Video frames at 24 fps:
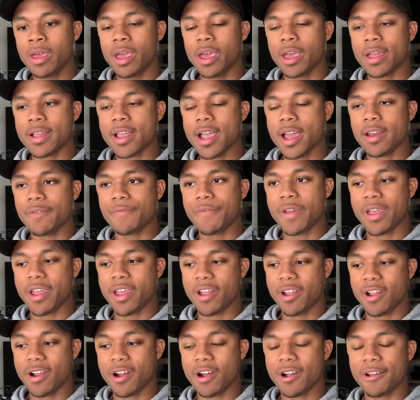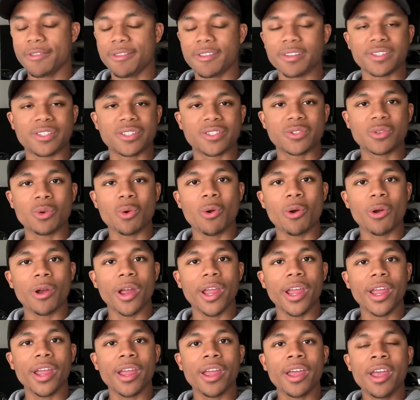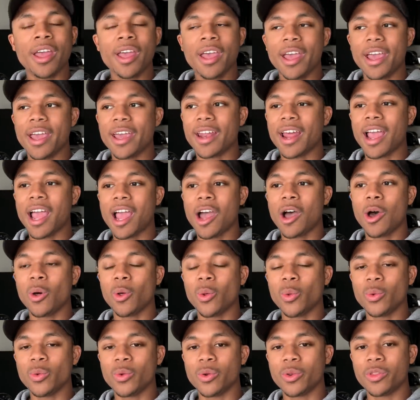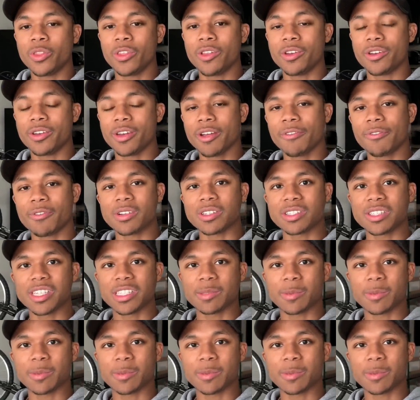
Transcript: and kind of hear the story and how the differences